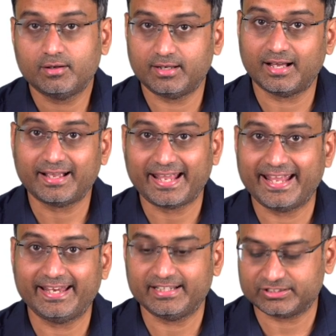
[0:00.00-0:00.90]
lung
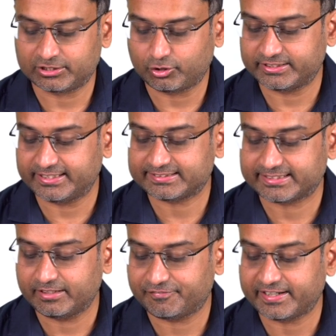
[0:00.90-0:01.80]
aeration, or there is
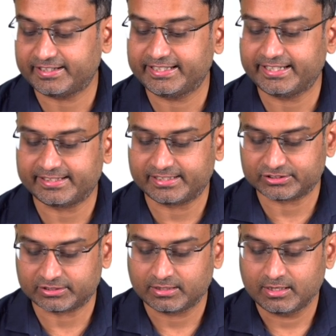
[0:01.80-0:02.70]
significant
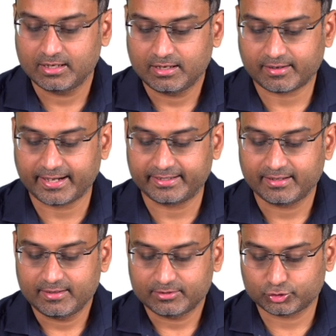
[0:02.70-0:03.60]
deaeration, right?
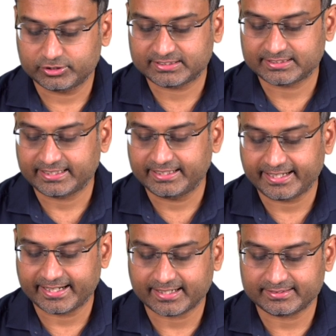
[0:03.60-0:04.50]
So this is an
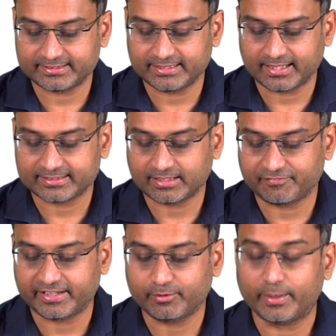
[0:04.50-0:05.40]
indicator that the lungs
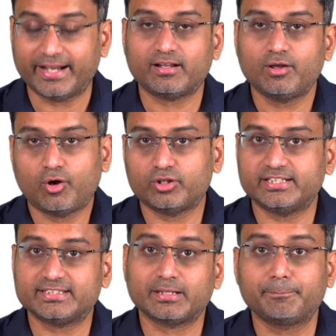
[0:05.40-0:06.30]
are very wet, or
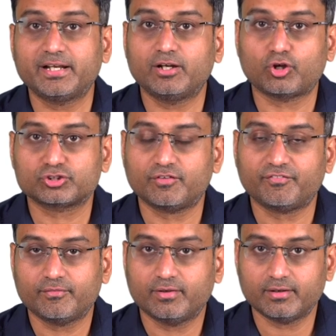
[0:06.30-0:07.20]
there is complete loss of
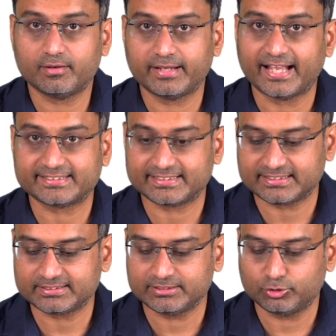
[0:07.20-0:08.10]
gas
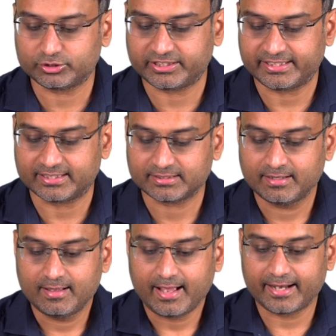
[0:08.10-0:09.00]
exchange in those areas.
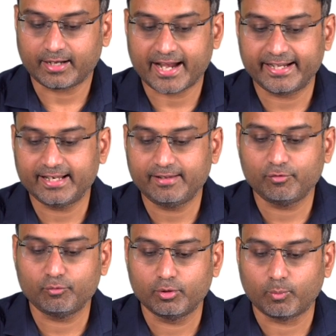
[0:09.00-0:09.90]
And ideally,
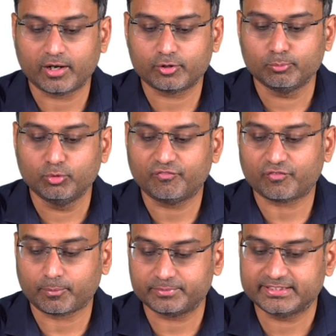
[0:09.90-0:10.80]
we would want to move
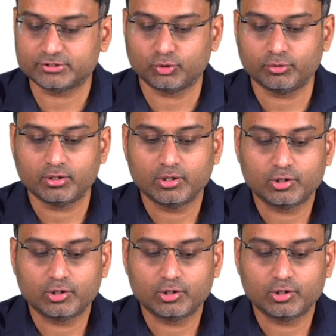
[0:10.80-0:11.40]
from this zone